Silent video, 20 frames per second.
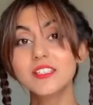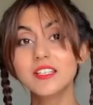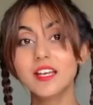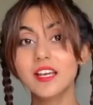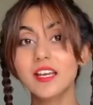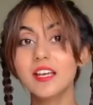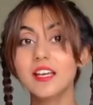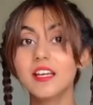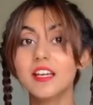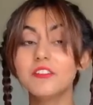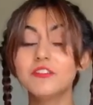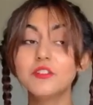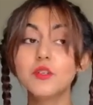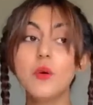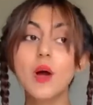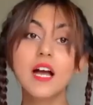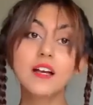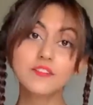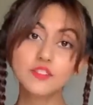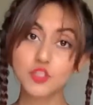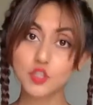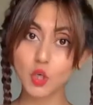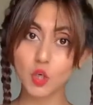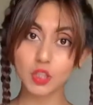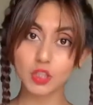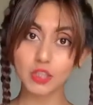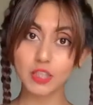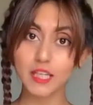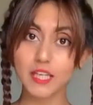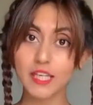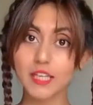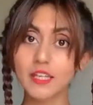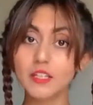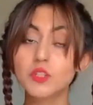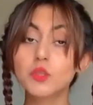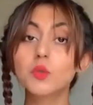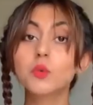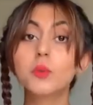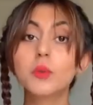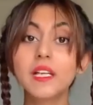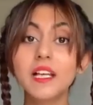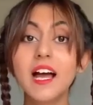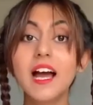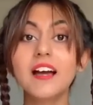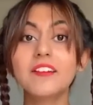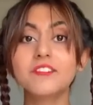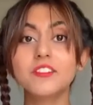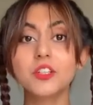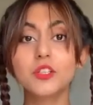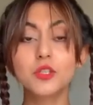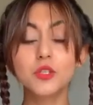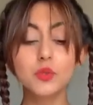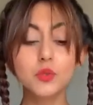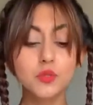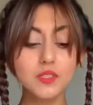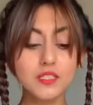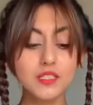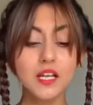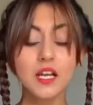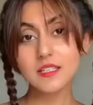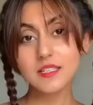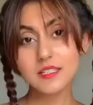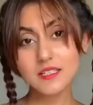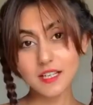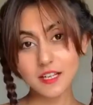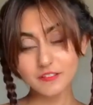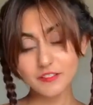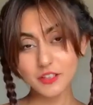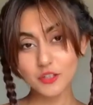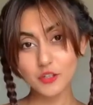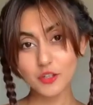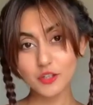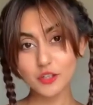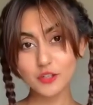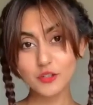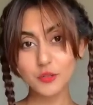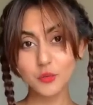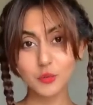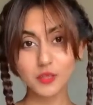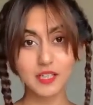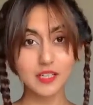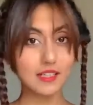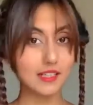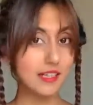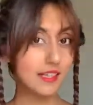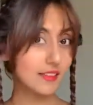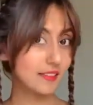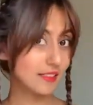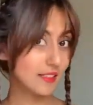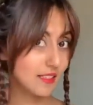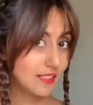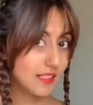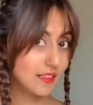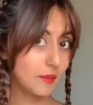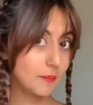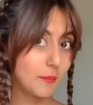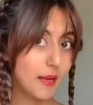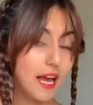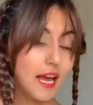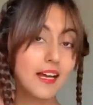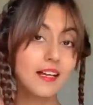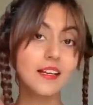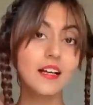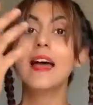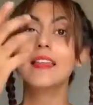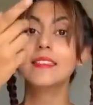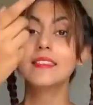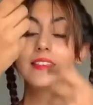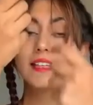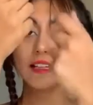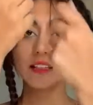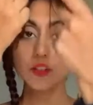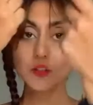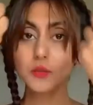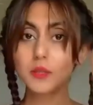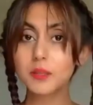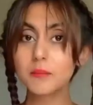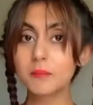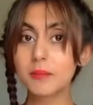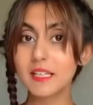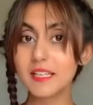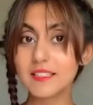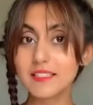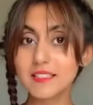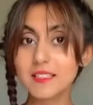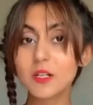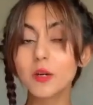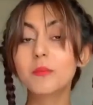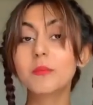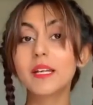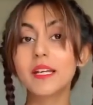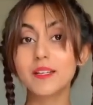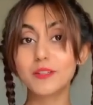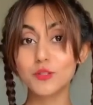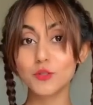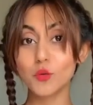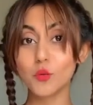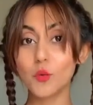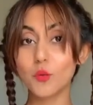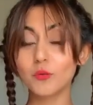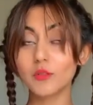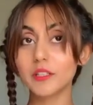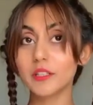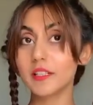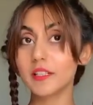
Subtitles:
say, if you have shorter hair, you will have to use a stuffing or a donut like this at the back, and then you can place your braids over